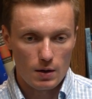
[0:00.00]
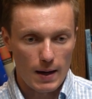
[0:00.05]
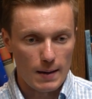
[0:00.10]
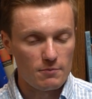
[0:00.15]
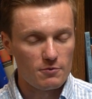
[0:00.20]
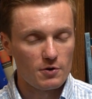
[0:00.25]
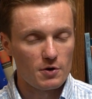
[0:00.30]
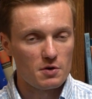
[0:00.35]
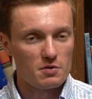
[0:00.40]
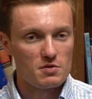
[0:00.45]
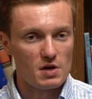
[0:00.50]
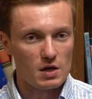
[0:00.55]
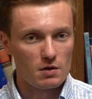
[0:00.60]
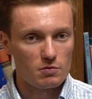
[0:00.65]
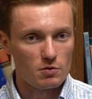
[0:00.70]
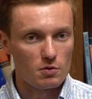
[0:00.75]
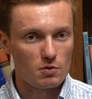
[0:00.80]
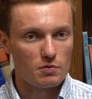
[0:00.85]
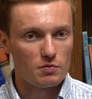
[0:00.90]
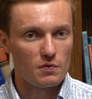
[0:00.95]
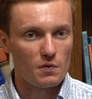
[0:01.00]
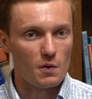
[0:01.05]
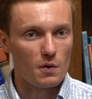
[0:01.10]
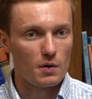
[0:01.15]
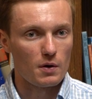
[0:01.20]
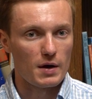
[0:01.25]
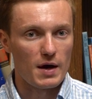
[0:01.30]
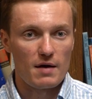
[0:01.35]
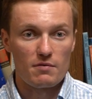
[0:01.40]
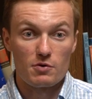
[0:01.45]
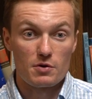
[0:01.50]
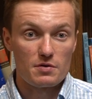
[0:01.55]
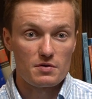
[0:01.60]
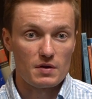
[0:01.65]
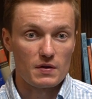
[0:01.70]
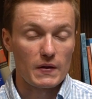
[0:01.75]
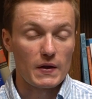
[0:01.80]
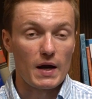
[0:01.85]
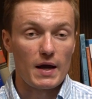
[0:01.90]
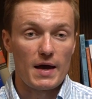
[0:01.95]
I'm very thankful for
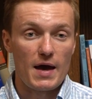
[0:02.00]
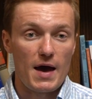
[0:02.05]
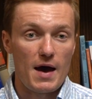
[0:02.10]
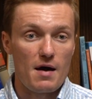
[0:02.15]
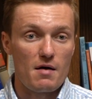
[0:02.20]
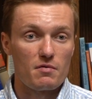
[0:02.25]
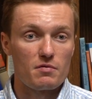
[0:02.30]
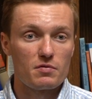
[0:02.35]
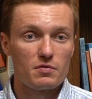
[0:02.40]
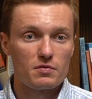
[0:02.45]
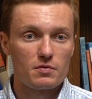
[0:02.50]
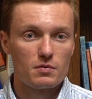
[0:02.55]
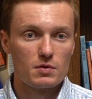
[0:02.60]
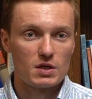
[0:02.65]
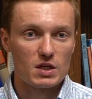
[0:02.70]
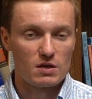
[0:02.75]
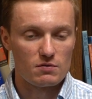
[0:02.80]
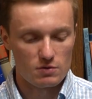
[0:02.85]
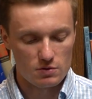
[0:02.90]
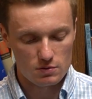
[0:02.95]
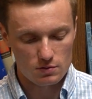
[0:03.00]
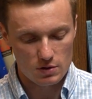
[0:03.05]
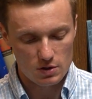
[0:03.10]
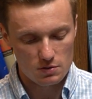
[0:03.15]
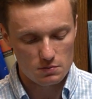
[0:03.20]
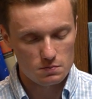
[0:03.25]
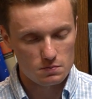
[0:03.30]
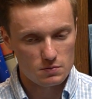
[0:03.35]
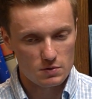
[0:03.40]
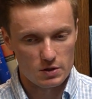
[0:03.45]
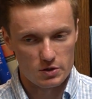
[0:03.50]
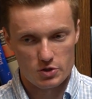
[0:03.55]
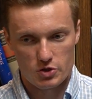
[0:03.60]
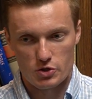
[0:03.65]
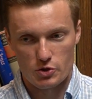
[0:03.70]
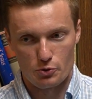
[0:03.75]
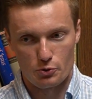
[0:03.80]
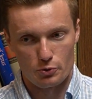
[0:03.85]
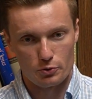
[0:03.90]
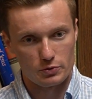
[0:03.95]
everything that I have, even the
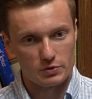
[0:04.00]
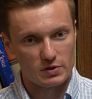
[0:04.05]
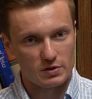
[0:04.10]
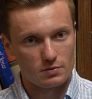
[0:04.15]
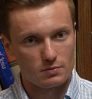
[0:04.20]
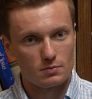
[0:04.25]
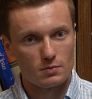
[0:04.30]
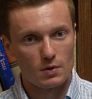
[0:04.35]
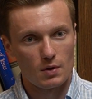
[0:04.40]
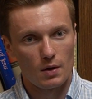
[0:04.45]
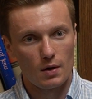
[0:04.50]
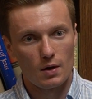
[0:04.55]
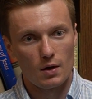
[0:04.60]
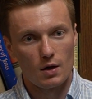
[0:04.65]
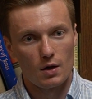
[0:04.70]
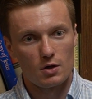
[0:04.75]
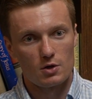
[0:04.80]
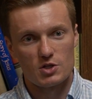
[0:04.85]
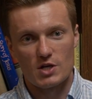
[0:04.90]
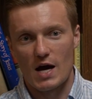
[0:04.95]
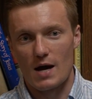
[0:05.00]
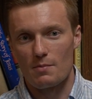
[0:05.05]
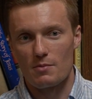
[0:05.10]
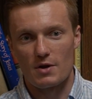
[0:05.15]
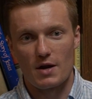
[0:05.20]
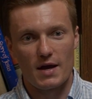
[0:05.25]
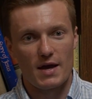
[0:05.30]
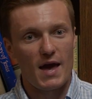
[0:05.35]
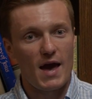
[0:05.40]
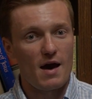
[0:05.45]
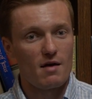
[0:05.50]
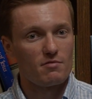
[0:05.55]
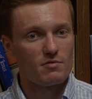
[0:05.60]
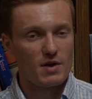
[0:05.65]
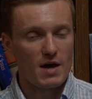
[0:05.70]
shoes and job that I have